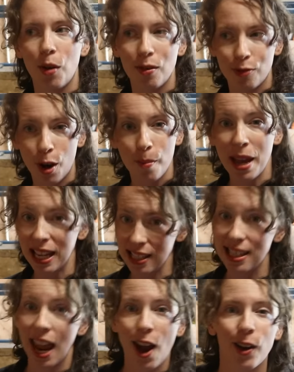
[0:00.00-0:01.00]
one from a
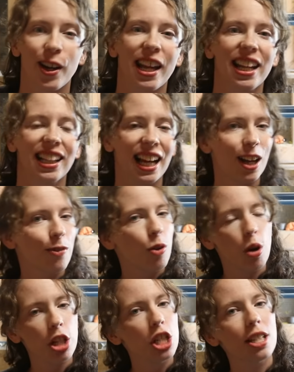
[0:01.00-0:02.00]
dairy. Like, of
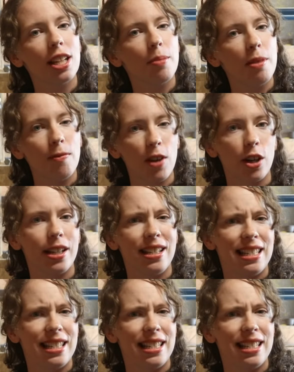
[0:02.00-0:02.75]
course she's gonna be very